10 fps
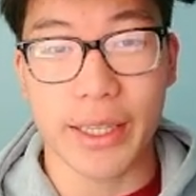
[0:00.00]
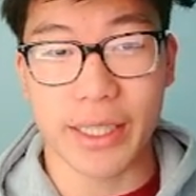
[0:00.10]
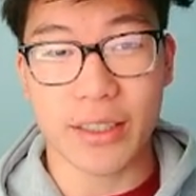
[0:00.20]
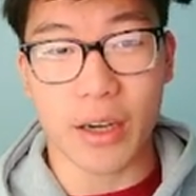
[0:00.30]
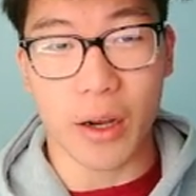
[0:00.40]

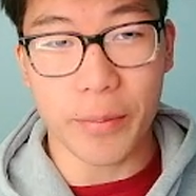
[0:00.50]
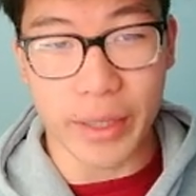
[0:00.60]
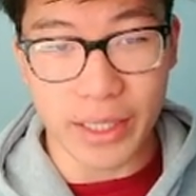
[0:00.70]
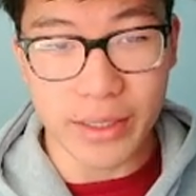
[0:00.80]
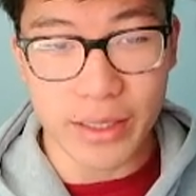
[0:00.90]
These are
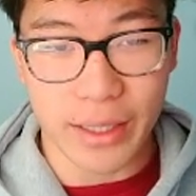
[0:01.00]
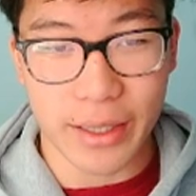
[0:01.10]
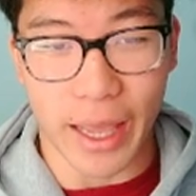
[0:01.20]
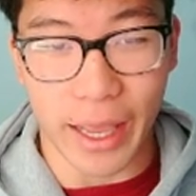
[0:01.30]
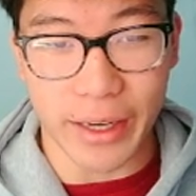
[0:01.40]
companies
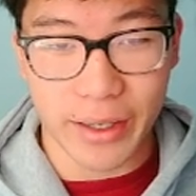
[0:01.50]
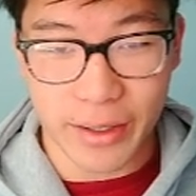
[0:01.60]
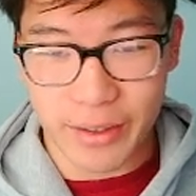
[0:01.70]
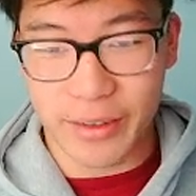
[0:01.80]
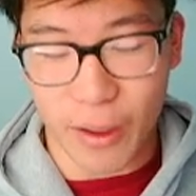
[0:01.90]
that
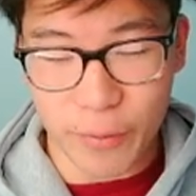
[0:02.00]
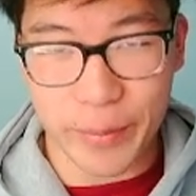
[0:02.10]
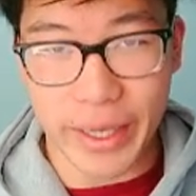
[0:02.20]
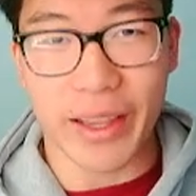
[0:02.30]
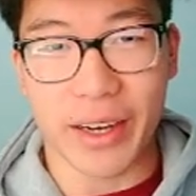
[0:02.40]
have
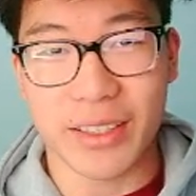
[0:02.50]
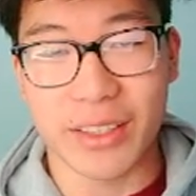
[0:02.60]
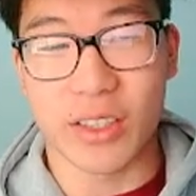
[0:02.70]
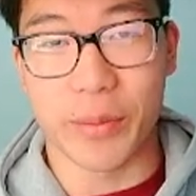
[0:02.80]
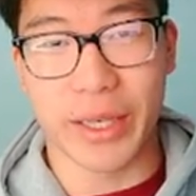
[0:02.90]
been there
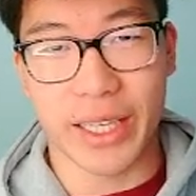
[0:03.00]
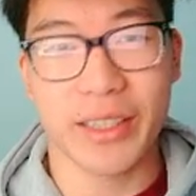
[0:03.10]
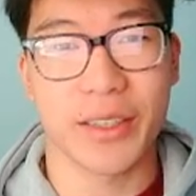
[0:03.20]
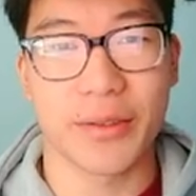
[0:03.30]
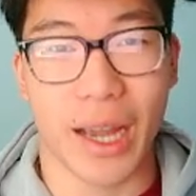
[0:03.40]
since the
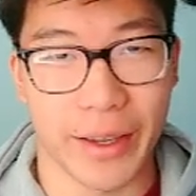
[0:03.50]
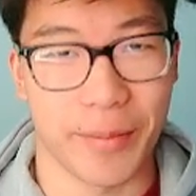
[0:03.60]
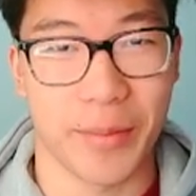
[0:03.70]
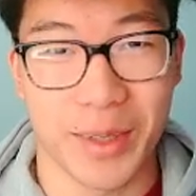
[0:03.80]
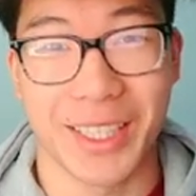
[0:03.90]
beginning of
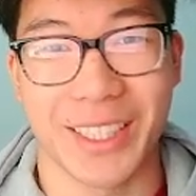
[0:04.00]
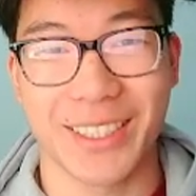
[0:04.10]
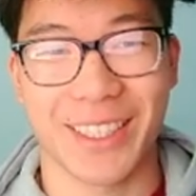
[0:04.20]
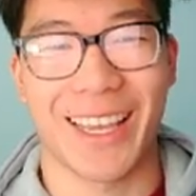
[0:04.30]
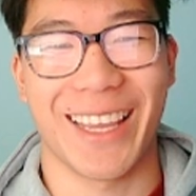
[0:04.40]
time.
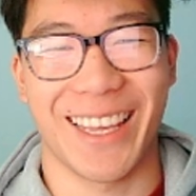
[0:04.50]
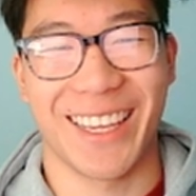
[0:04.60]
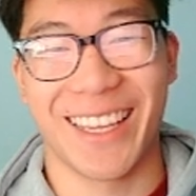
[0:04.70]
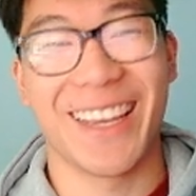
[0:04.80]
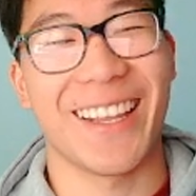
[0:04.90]
These
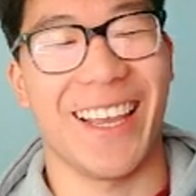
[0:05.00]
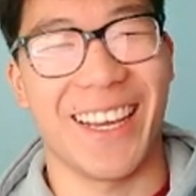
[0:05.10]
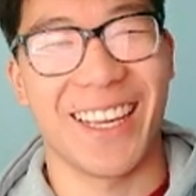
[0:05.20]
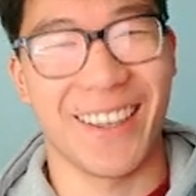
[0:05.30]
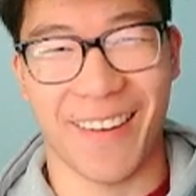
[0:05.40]
like